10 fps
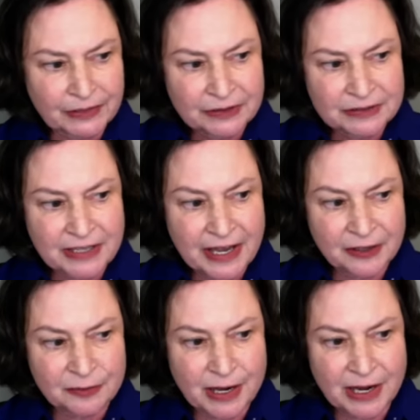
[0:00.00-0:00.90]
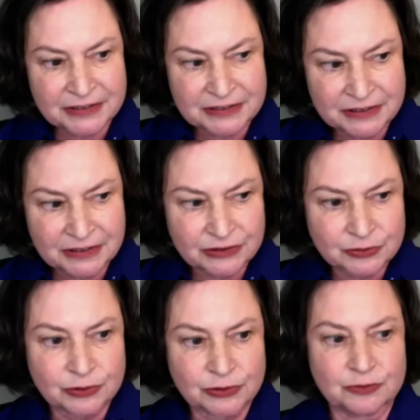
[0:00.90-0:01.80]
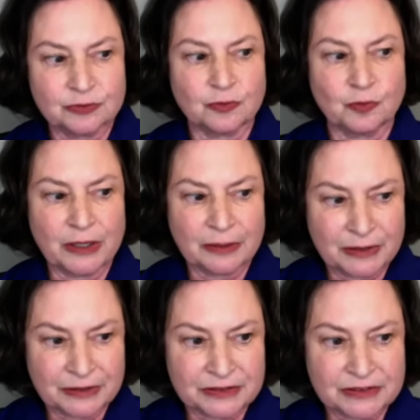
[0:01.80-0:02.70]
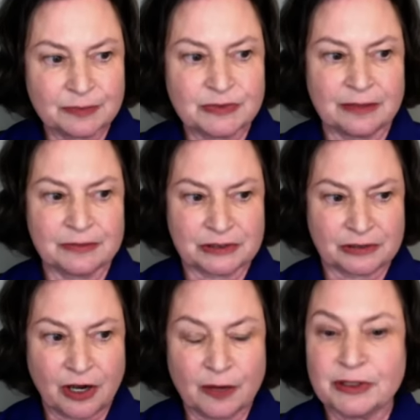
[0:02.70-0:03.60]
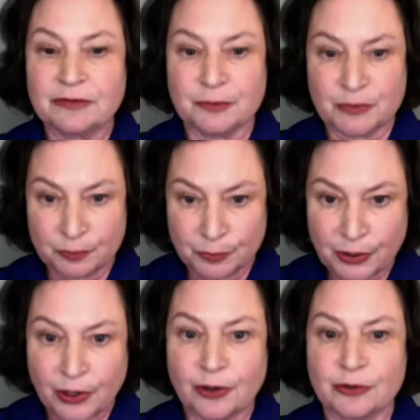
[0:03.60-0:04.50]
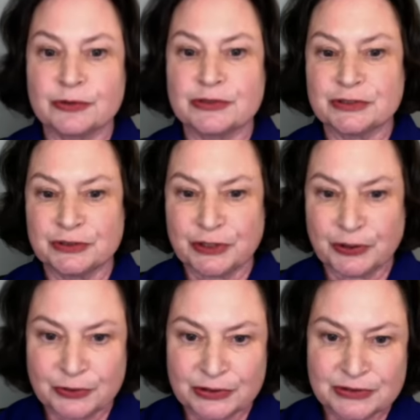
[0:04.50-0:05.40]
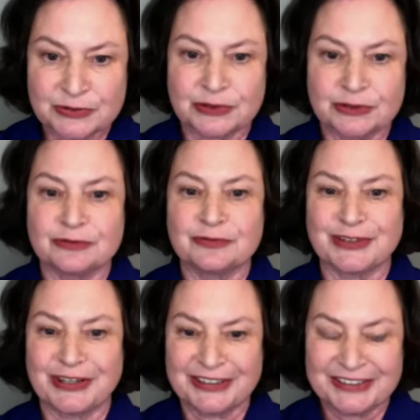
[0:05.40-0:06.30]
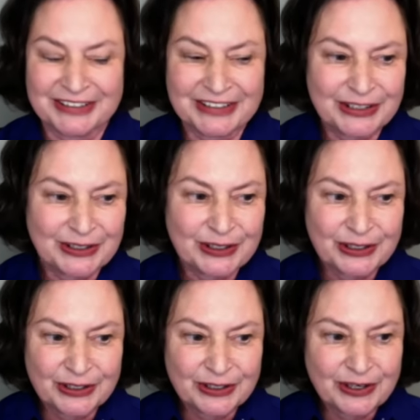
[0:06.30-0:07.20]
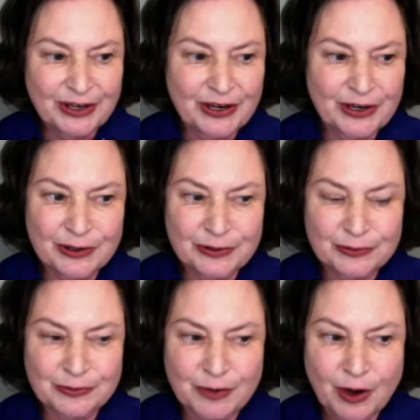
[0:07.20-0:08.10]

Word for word: this animosity toward women, sometimes coming from the bros, you know, this sort of uh, um,